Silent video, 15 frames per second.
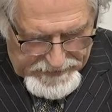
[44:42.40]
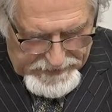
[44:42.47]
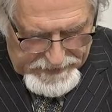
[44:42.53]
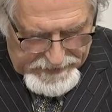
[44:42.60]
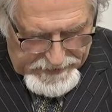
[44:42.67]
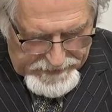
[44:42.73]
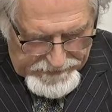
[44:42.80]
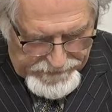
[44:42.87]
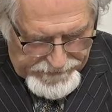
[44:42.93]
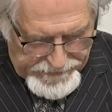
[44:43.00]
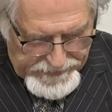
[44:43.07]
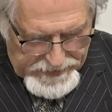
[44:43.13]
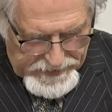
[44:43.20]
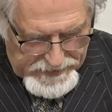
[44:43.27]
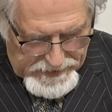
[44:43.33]

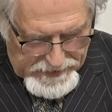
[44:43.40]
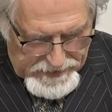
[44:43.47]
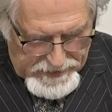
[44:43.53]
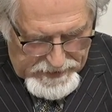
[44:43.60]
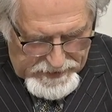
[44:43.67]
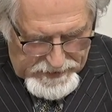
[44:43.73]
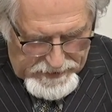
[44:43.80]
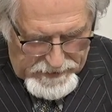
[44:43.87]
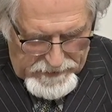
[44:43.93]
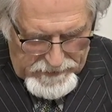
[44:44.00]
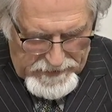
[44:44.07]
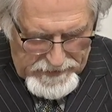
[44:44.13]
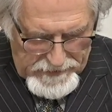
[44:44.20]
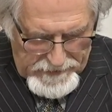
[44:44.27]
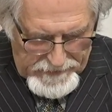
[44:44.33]
You
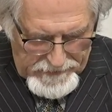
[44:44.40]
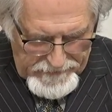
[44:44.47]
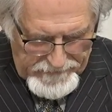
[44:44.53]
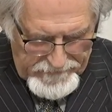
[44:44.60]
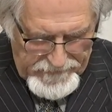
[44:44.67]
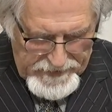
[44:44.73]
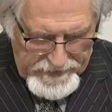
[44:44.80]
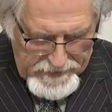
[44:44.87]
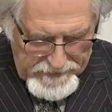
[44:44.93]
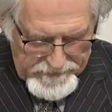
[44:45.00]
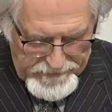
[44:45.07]
didn't ask for that